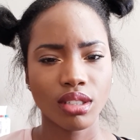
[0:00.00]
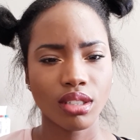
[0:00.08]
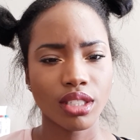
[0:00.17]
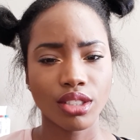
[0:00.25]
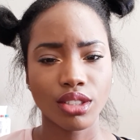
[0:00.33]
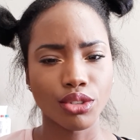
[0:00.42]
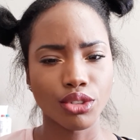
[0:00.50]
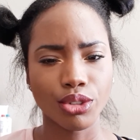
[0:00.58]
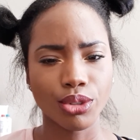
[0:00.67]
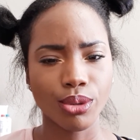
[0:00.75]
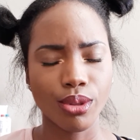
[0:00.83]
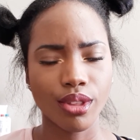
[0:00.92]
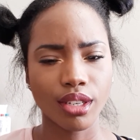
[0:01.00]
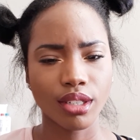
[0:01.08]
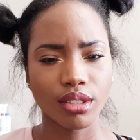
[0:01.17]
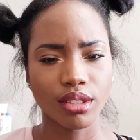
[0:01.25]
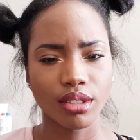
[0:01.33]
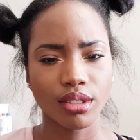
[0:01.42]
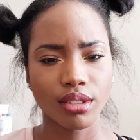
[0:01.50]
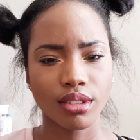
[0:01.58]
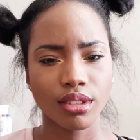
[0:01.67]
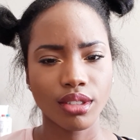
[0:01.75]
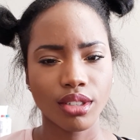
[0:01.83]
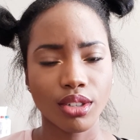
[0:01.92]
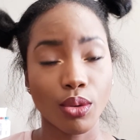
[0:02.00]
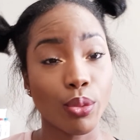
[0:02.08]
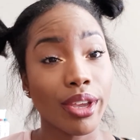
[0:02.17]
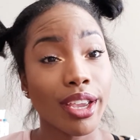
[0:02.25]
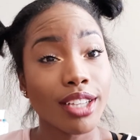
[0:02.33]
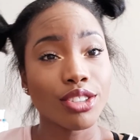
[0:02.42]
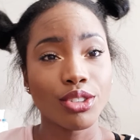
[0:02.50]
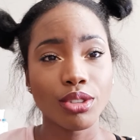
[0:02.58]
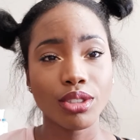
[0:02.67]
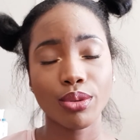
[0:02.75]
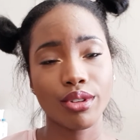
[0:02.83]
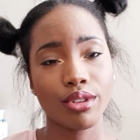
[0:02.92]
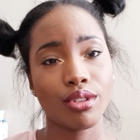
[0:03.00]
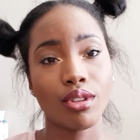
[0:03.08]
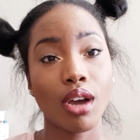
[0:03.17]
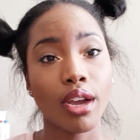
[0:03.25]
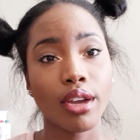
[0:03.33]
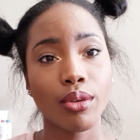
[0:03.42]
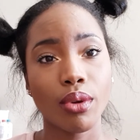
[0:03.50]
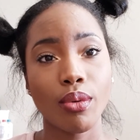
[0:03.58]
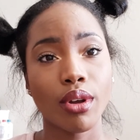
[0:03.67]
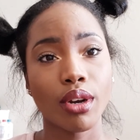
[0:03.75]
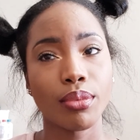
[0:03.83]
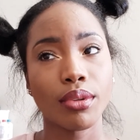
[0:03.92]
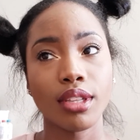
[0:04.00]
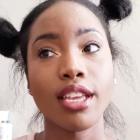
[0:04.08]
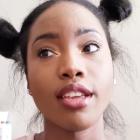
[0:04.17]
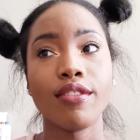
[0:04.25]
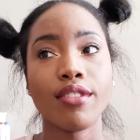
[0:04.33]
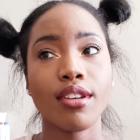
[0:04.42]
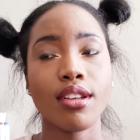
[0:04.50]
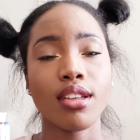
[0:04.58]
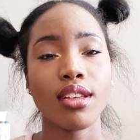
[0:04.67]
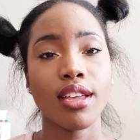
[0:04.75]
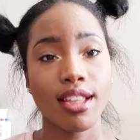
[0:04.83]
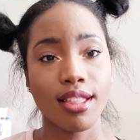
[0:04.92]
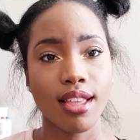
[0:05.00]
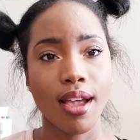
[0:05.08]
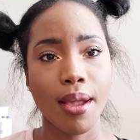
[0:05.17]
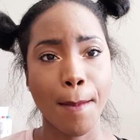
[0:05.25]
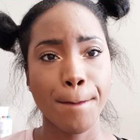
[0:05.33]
the truth, and, you know, we get to choose whether or not we want to believe in that.